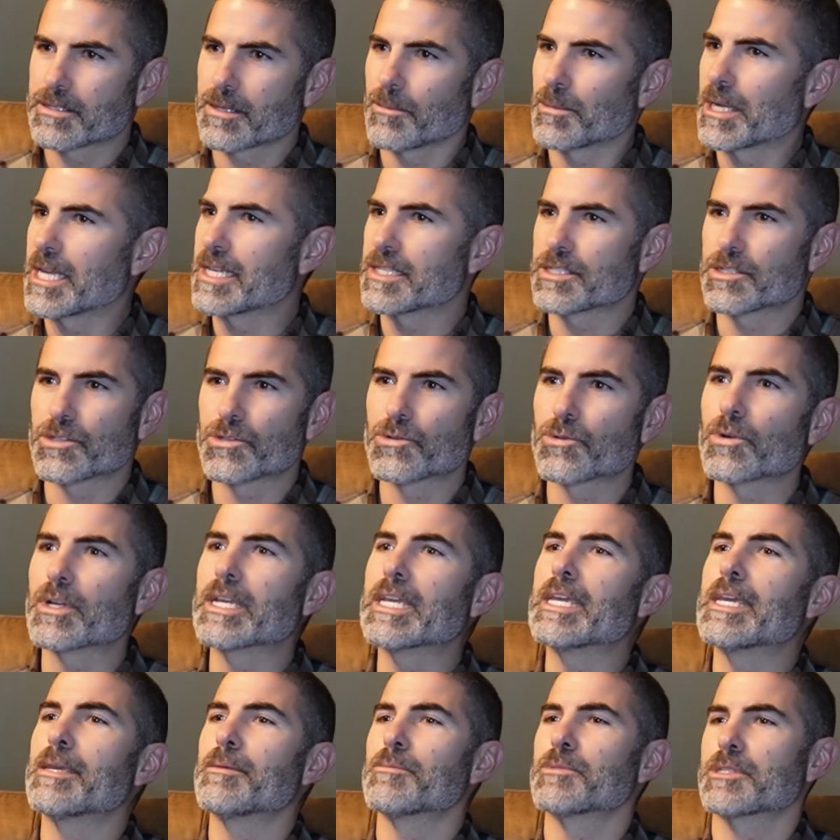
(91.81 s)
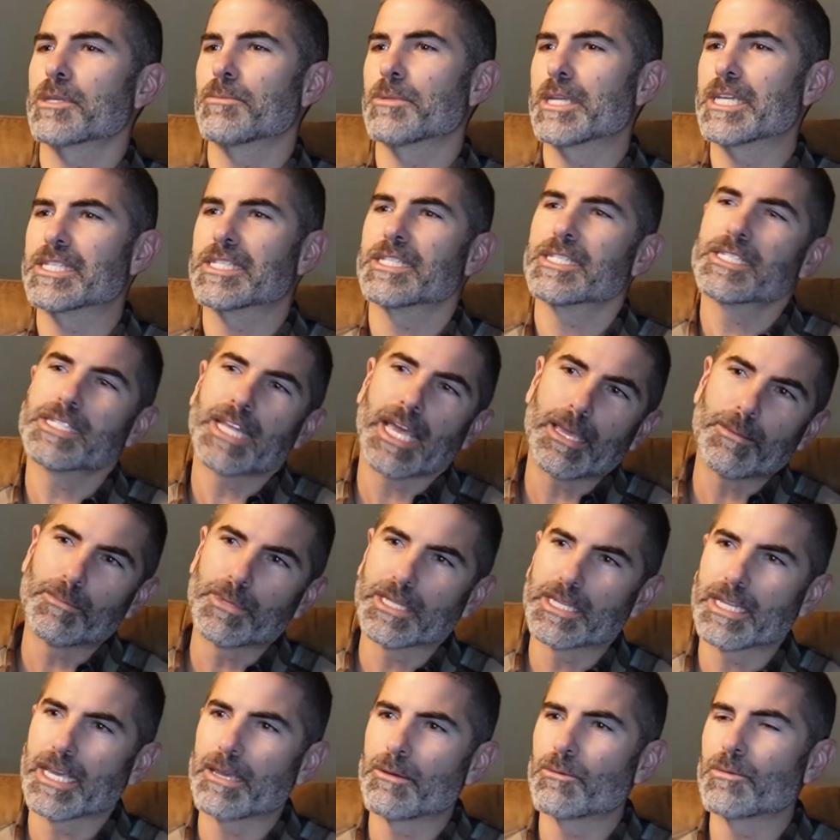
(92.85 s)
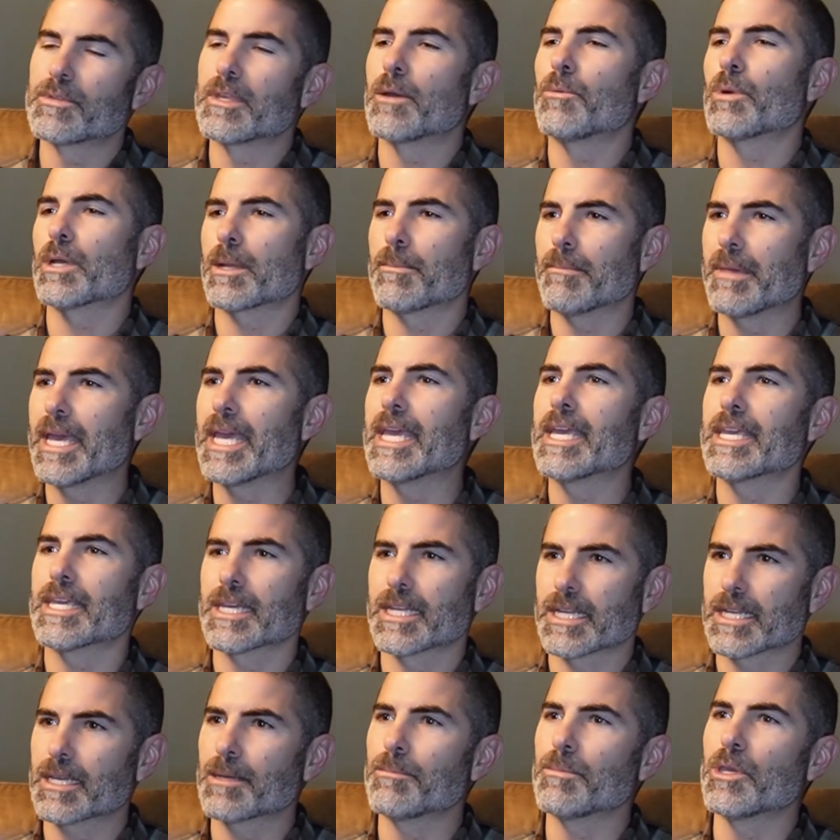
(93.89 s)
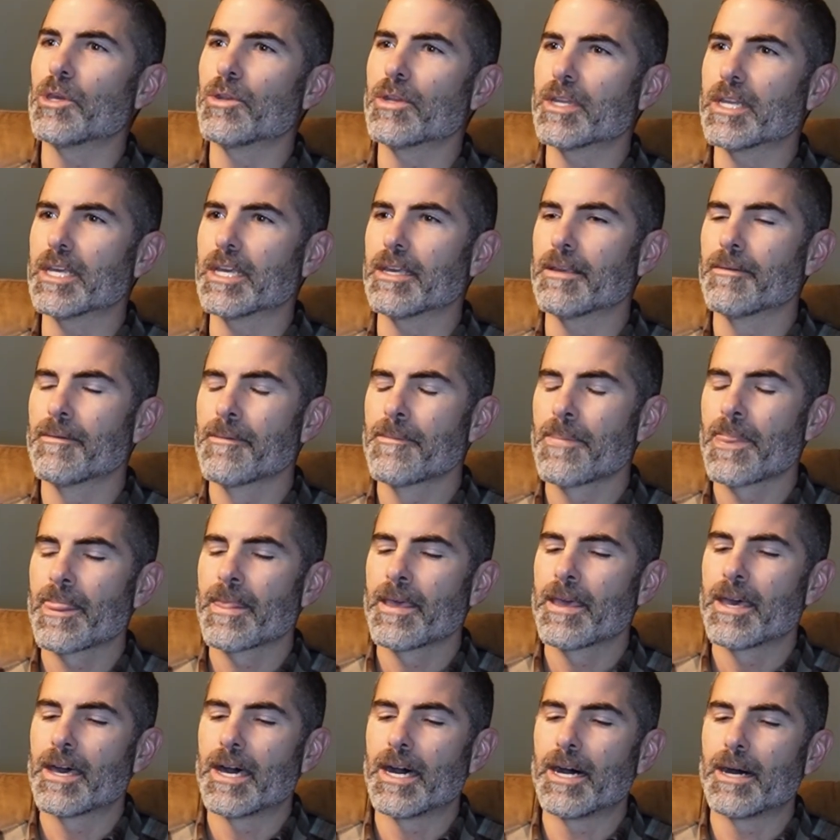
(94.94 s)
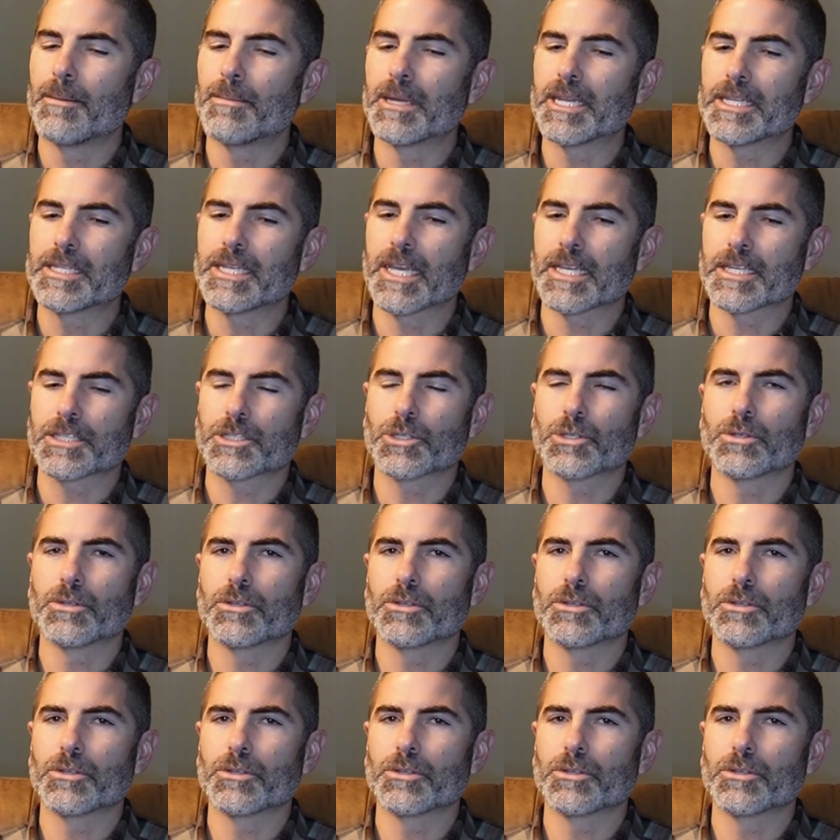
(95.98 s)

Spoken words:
Someone has a dream. Someone has a statement they want to make in a community. But it takes